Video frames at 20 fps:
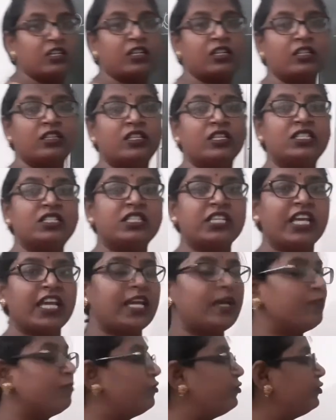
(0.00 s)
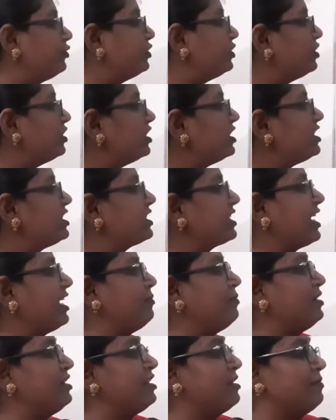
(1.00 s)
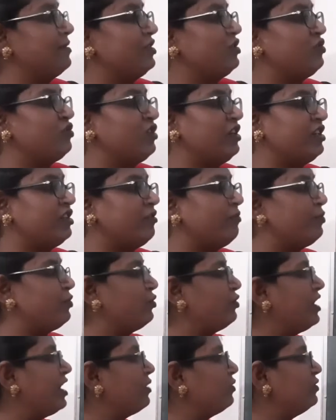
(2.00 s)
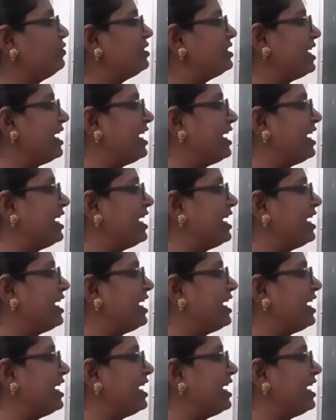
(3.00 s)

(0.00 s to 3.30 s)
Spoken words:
The same words can be demonstrative pronouns